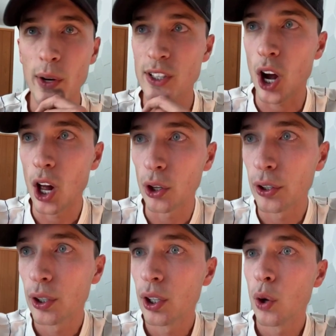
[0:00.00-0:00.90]
The US
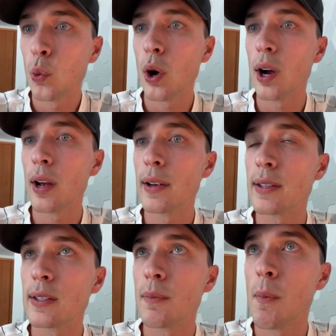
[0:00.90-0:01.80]
dollar
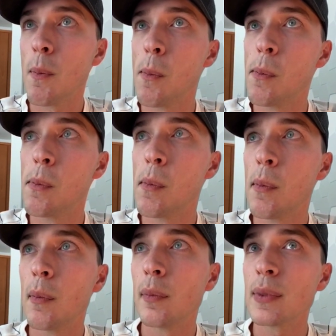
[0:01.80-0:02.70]
was
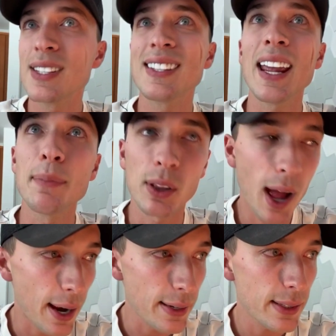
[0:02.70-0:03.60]

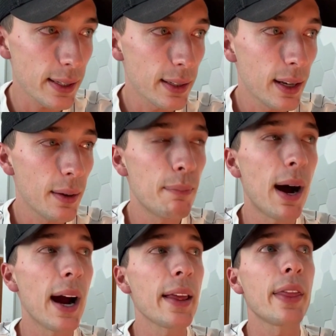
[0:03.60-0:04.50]
stabilized
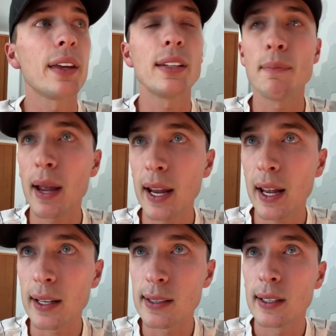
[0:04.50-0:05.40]
by the
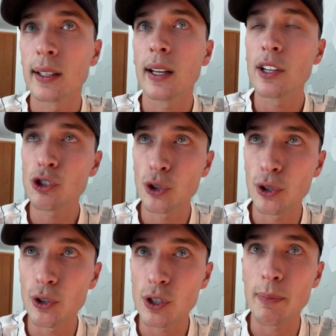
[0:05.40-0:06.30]
demand
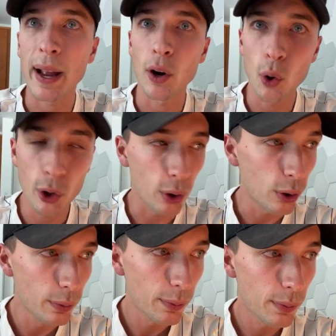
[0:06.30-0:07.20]
introduced by
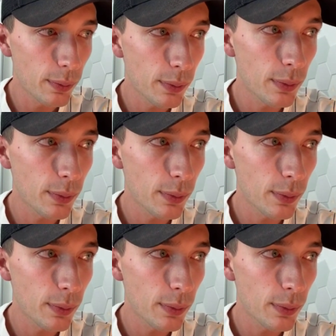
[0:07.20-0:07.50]
oil.